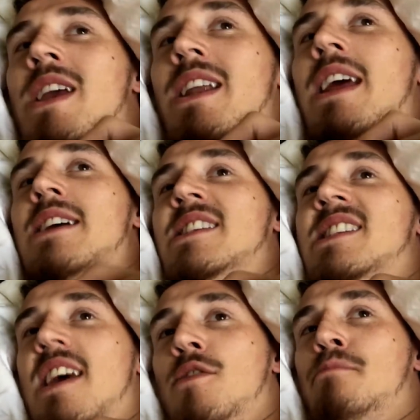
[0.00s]
can hit
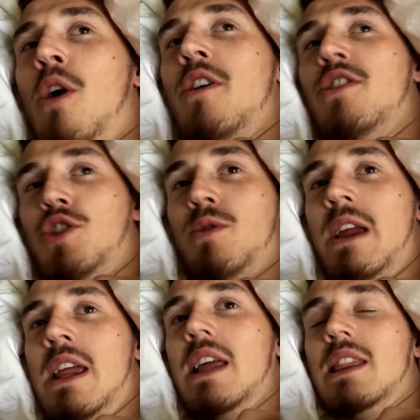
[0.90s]

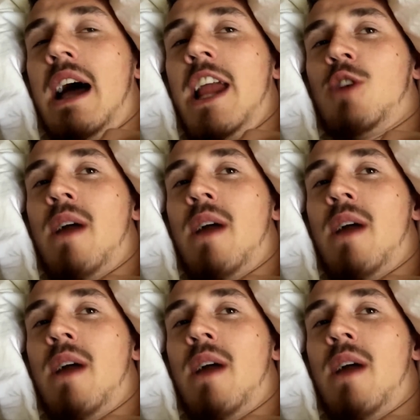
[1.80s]
7.3 like